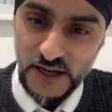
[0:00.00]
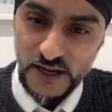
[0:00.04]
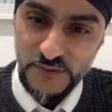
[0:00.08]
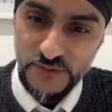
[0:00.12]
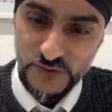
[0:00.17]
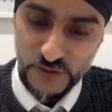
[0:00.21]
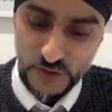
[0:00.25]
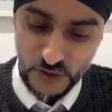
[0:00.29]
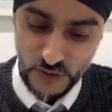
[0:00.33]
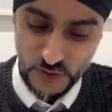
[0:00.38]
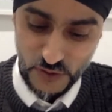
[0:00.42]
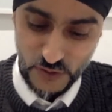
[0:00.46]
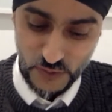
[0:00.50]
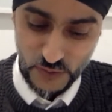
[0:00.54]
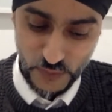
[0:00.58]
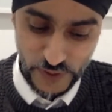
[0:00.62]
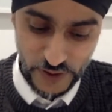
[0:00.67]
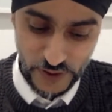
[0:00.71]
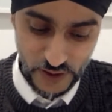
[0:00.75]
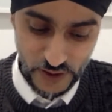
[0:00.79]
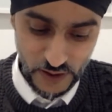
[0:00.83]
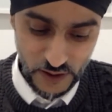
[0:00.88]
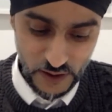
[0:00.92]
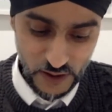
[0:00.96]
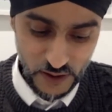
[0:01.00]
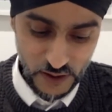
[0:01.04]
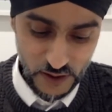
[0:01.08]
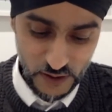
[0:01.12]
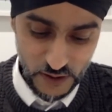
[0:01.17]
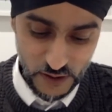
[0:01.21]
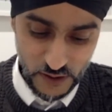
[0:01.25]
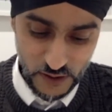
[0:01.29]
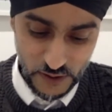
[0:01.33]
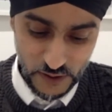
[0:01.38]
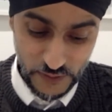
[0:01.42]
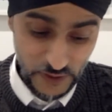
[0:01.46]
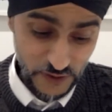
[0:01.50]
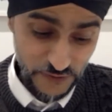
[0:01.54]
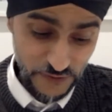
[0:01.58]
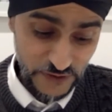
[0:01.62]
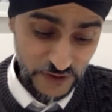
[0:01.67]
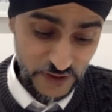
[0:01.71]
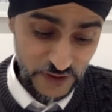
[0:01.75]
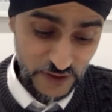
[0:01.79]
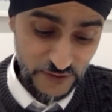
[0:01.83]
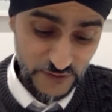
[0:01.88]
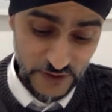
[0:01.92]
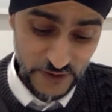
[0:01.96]
So we are
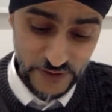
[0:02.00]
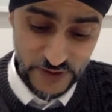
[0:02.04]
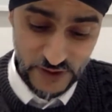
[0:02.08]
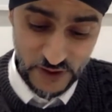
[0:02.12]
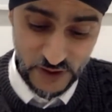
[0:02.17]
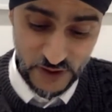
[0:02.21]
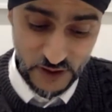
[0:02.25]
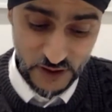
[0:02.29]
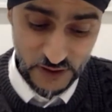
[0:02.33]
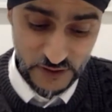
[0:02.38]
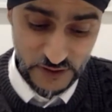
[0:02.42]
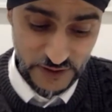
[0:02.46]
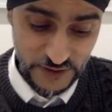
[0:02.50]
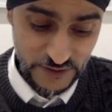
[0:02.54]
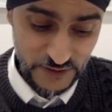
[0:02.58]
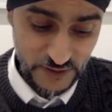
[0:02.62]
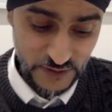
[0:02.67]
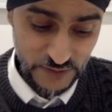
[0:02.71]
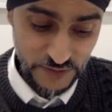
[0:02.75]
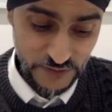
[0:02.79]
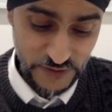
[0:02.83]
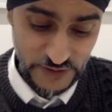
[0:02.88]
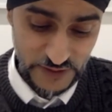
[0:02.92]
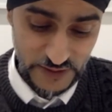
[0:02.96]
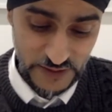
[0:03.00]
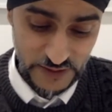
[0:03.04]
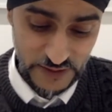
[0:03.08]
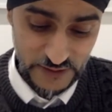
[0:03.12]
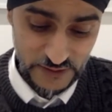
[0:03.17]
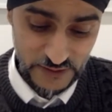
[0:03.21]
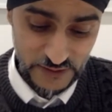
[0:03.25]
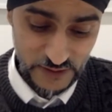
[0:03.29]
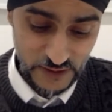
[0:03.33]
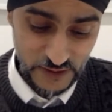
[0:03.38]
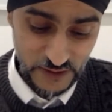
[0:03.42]
thinking very hard, and it's something that